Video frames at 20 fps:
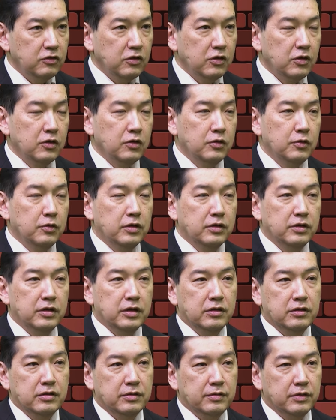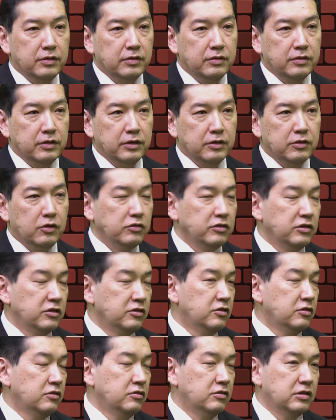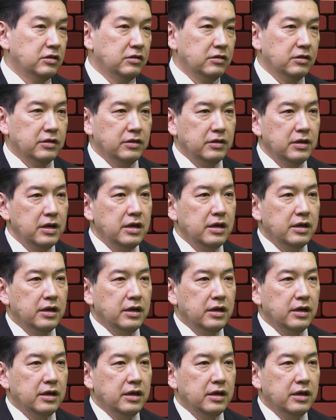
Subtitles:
So the conditions in the